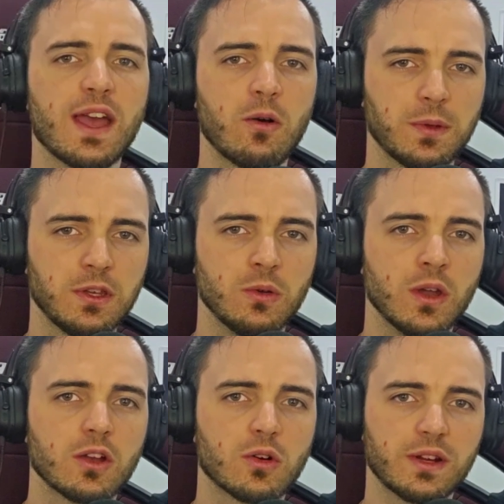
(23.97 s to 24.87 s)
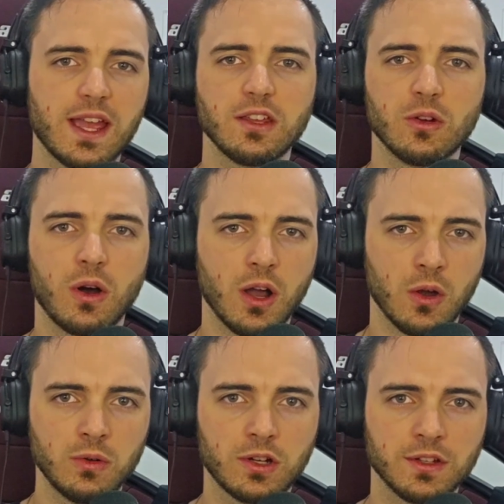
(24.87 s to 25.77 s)
help you create your
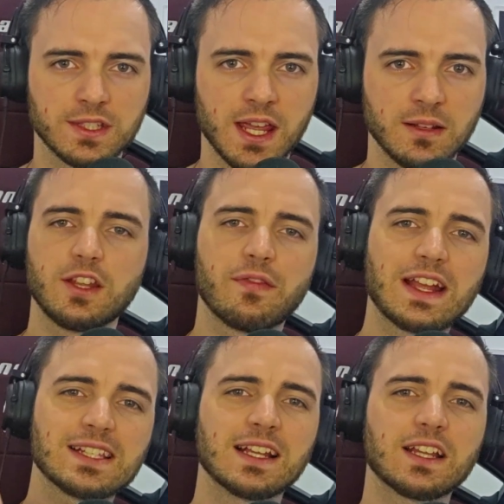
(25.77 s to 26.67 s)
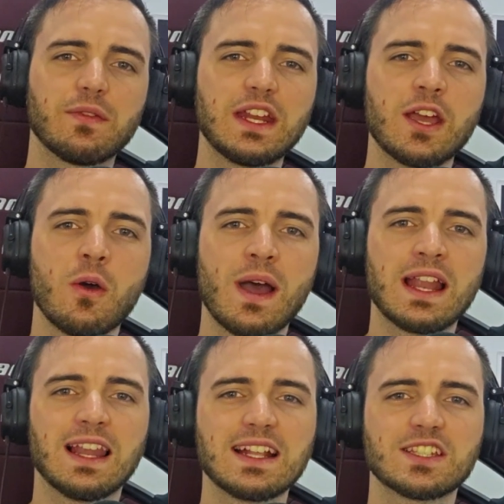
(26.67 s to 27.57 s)
own content. Don't forget to like the video
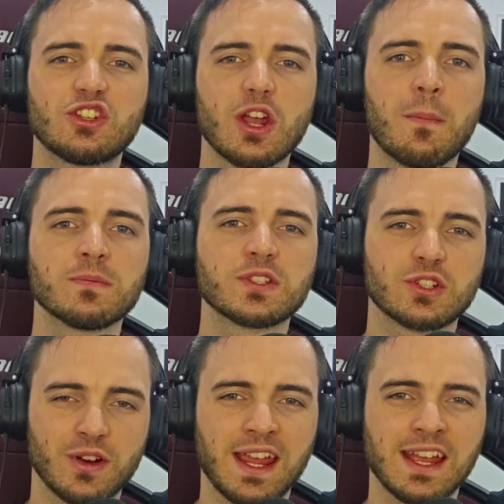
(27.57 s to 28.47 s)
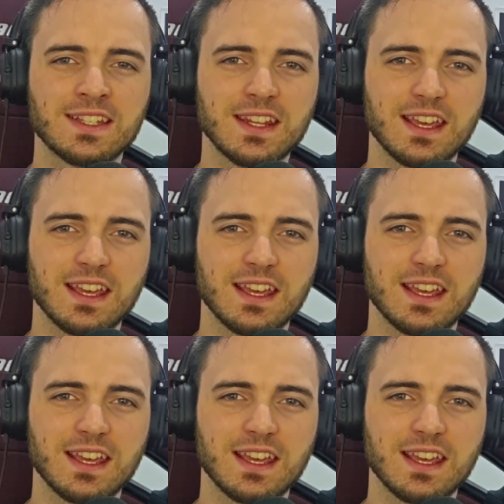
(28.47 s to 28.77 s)
and let's jump straight into